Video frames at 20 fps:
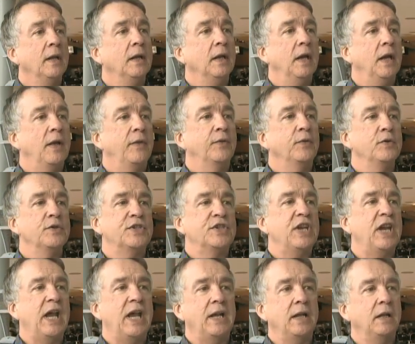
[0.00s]
uh, through
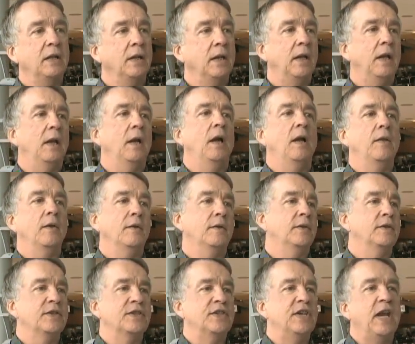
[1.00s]
Seattle, uh, other
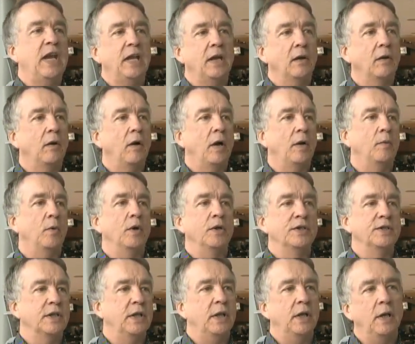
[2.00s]
to Seattle or
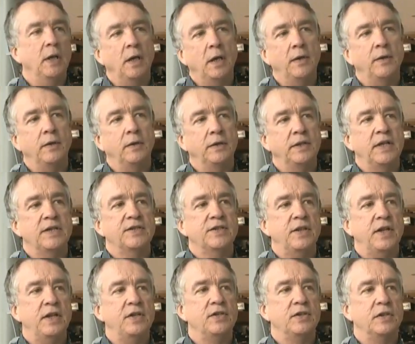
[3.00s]
onward to other
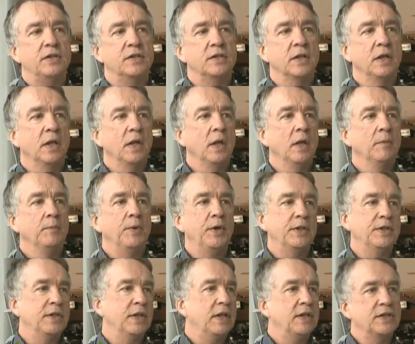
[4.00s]
destinations.
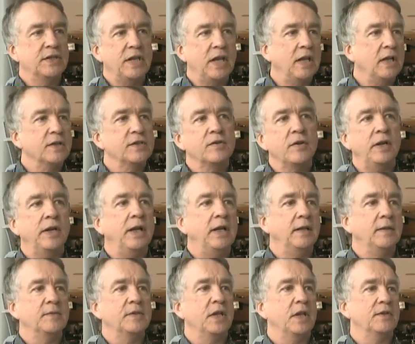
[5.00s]
But uh, Seattle's trying to
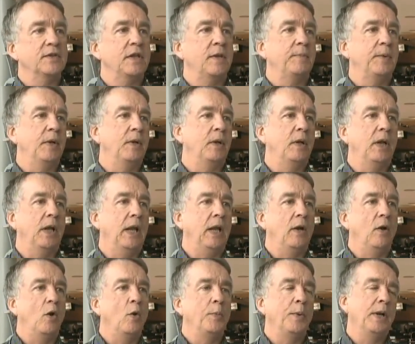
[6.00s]
get themselves up and,
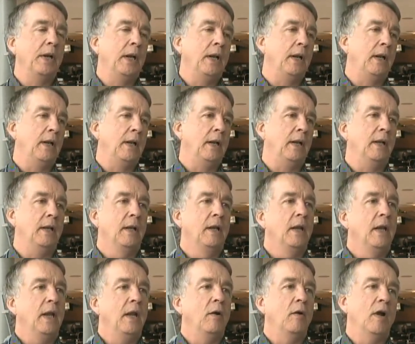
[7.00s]
and open, and, uh,
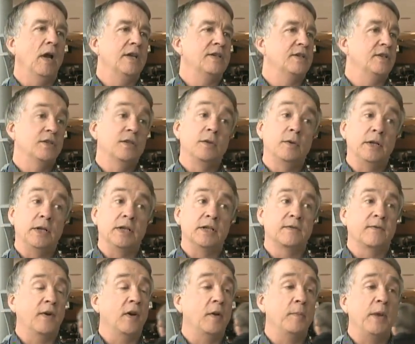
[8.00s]
and Horizon's doing
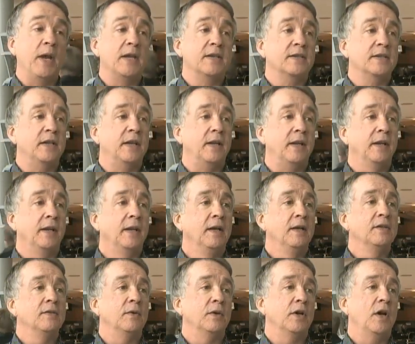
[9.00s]
its very best uh,
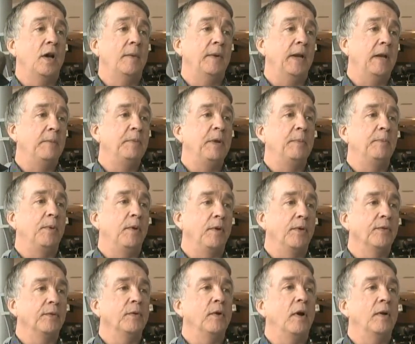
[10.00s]
to accommodate people
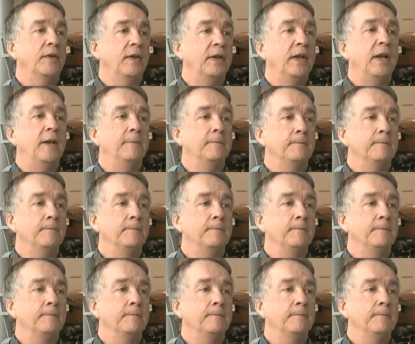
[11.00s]
throughout the day.